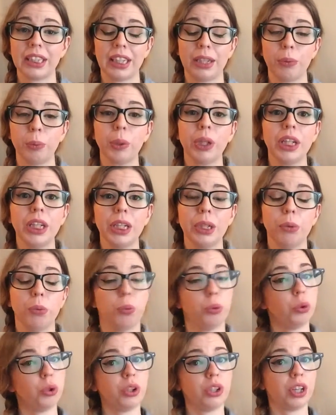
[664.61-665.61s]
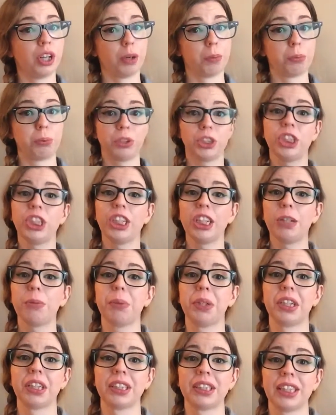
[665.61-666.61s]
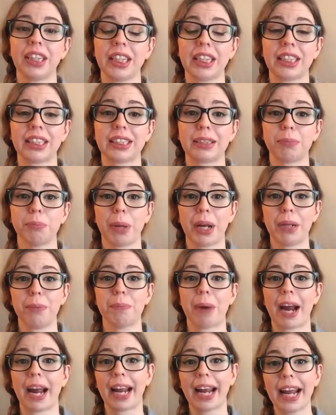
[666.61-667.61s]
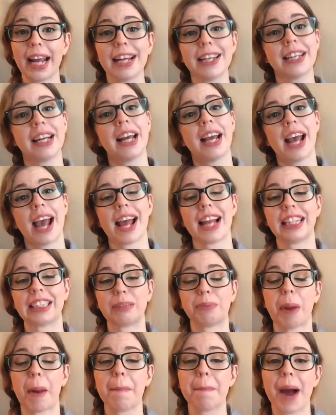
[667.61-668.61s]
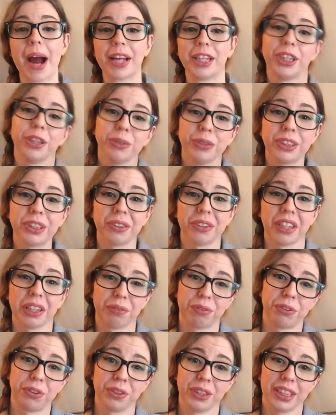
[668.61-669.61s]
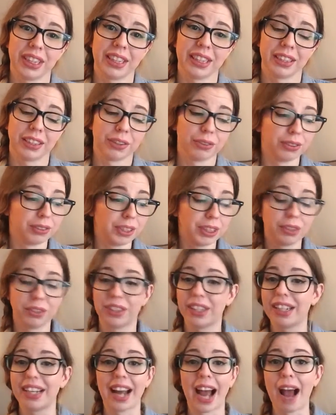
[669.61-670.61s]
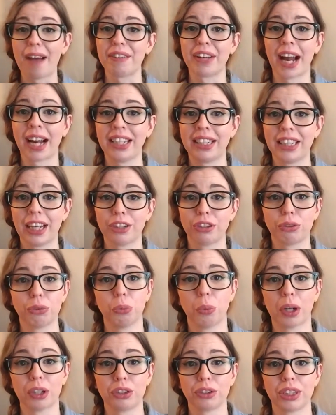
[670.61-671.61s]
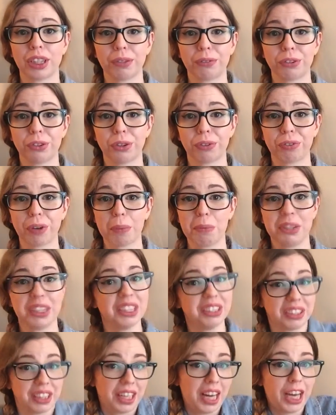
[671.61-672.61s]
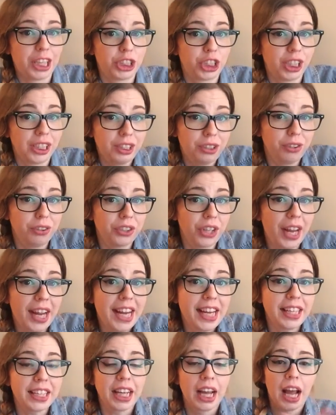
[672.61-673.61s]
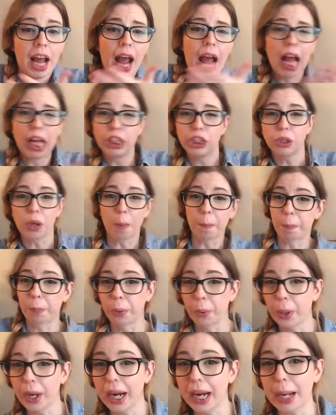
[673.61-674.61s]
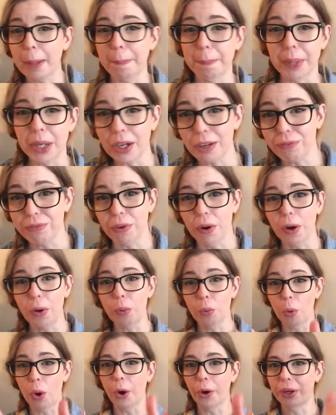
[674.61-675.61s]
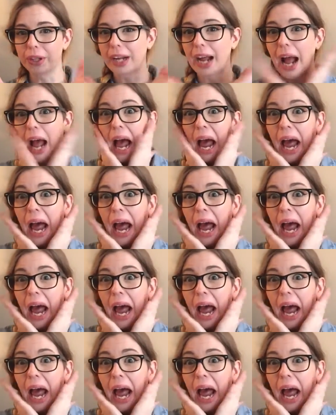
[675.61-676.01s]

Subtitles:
They really will appreciate it because it's made by hand, it's made by you. So if you didn't have an idea to what to give to your family, you can actually take the ink and do a pretty beautiful work.